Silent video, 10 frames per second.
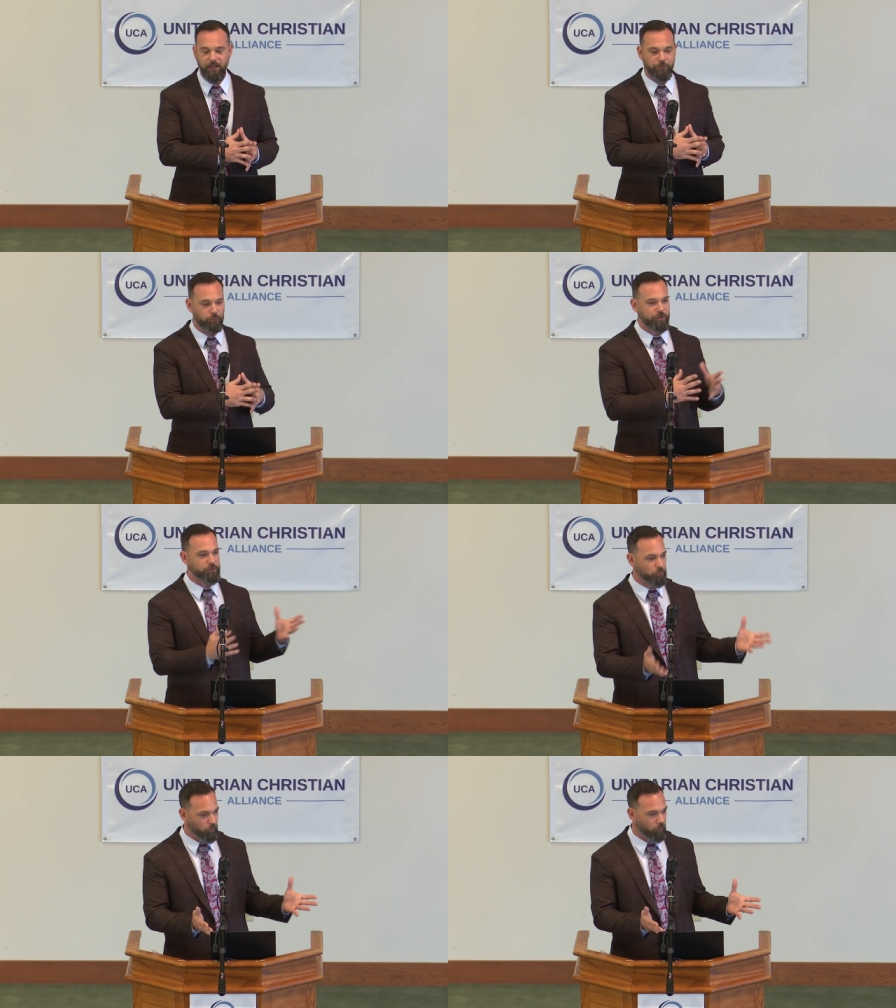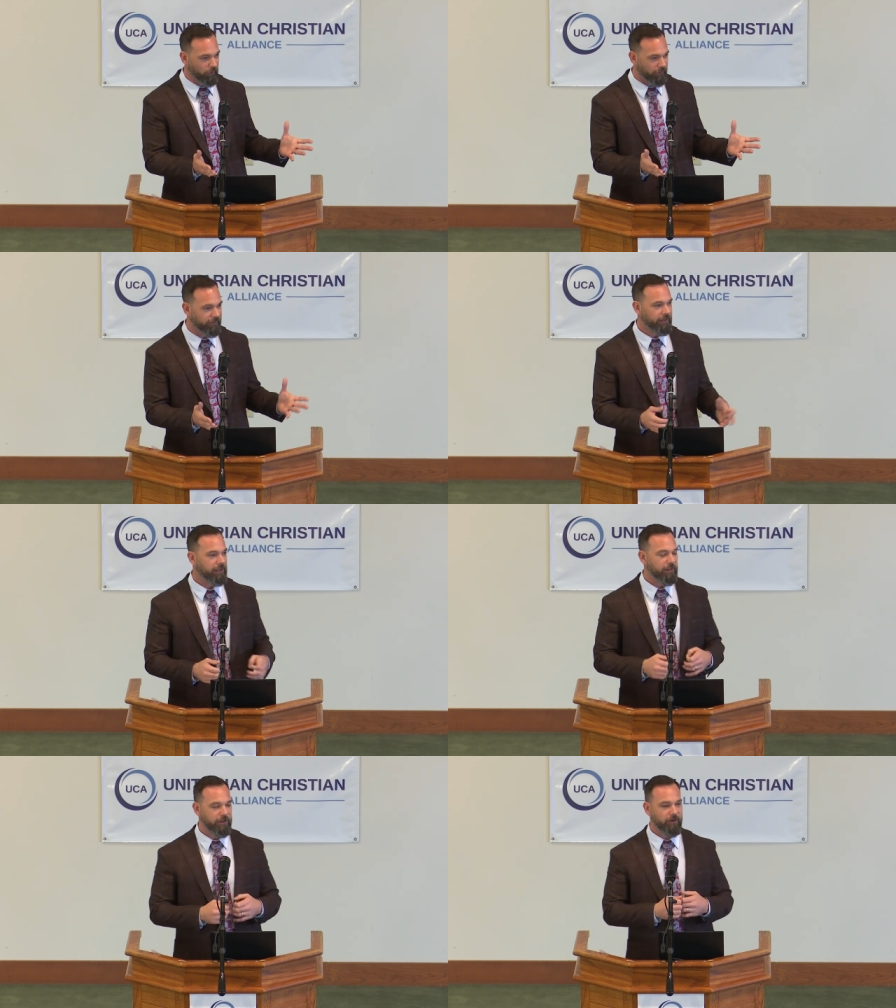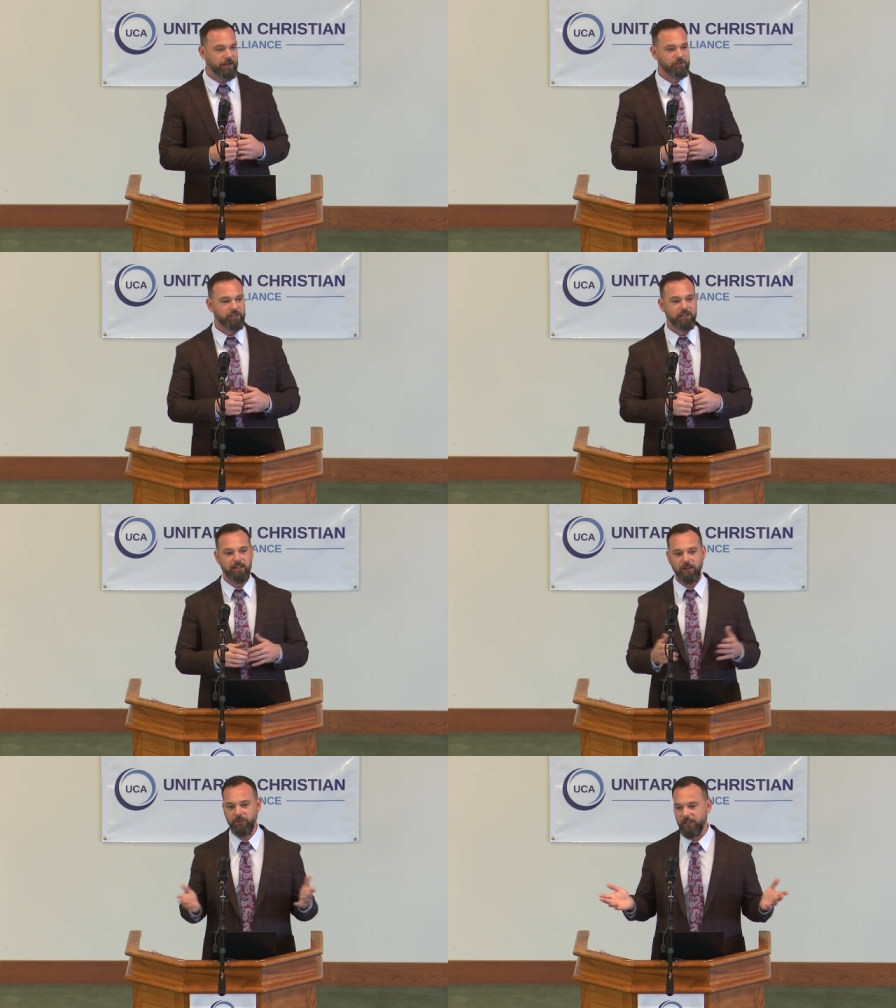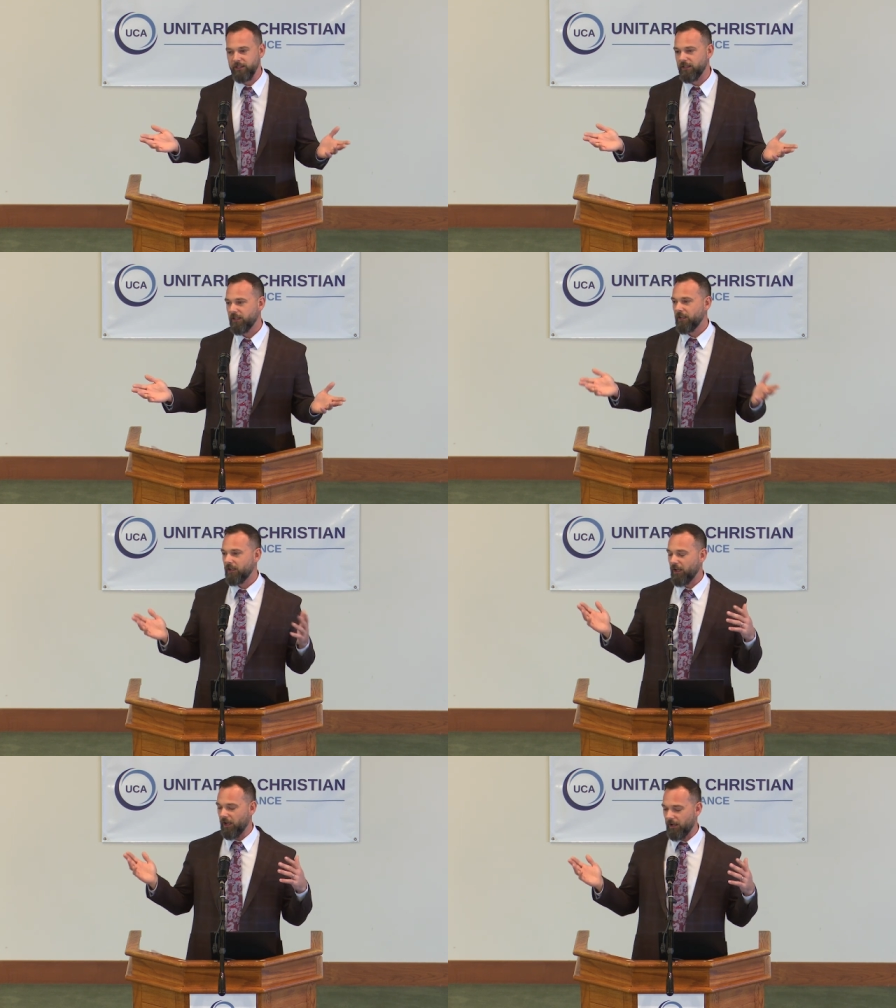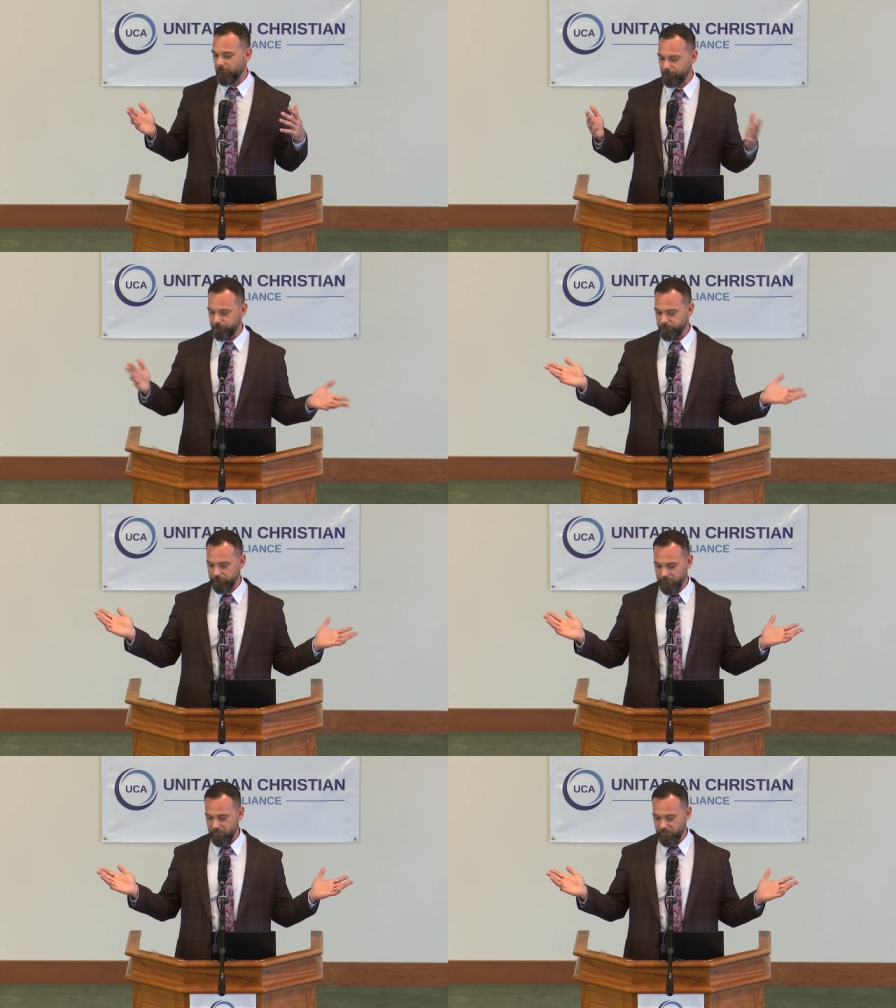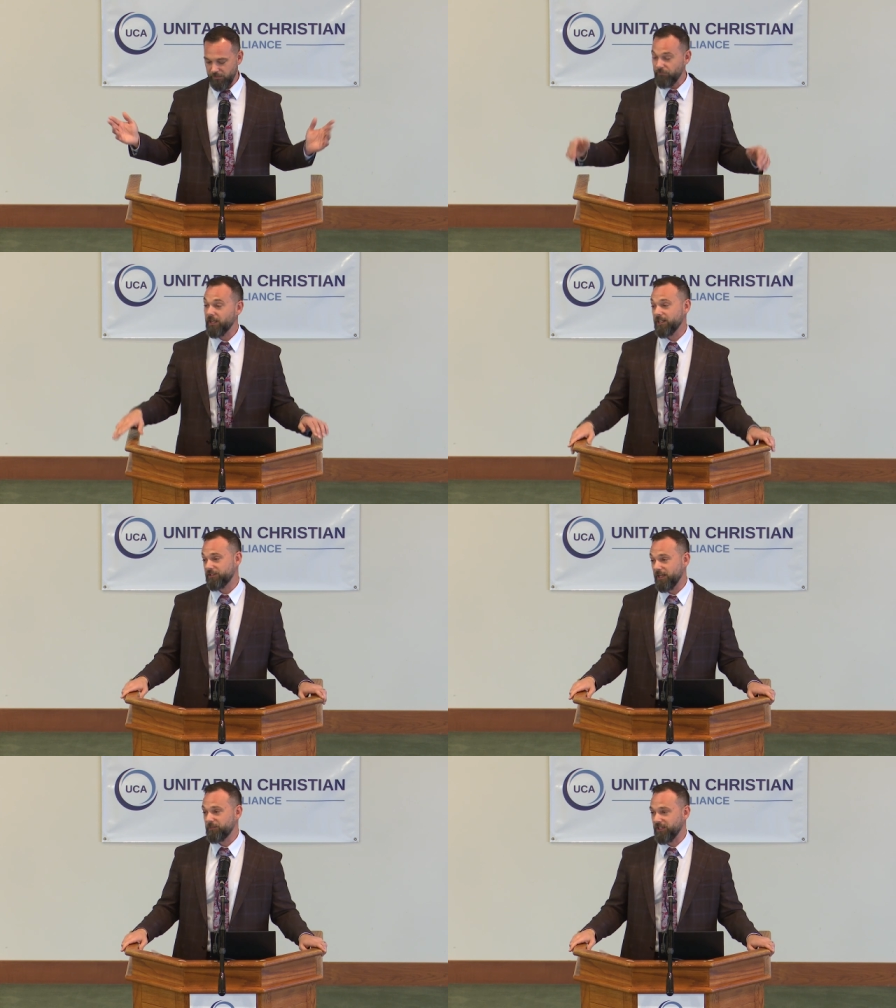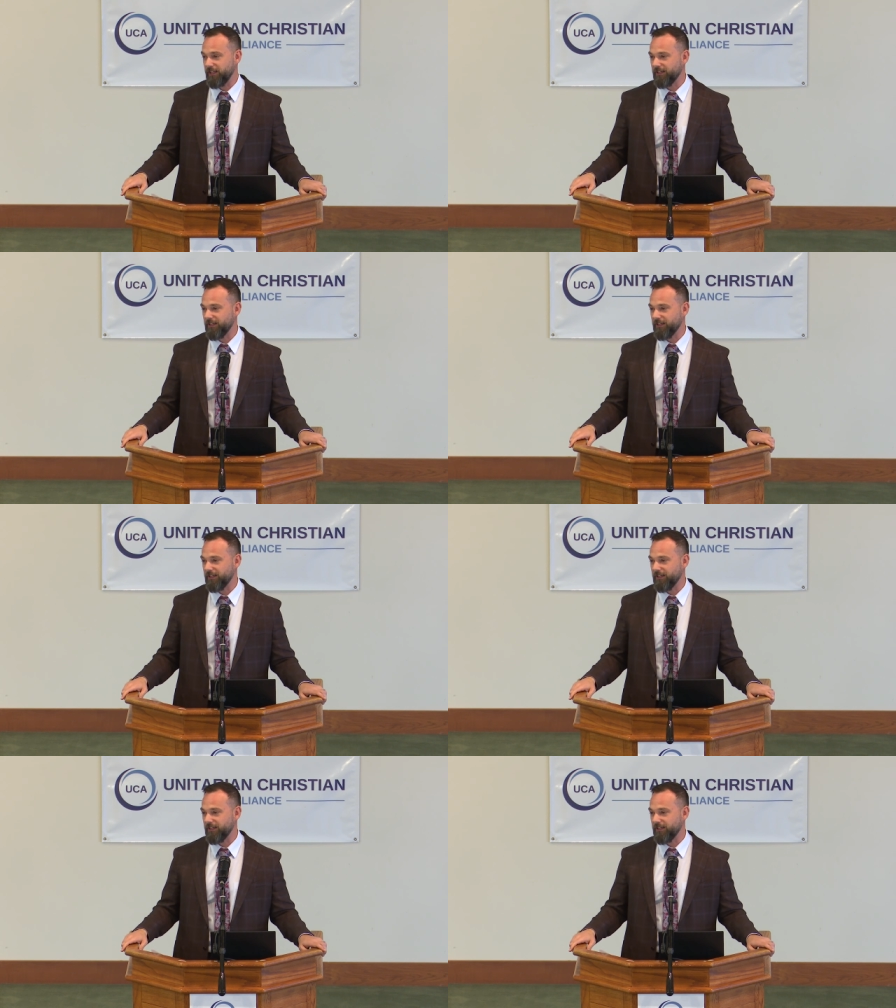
through this war, they were actually given, um, given an exemption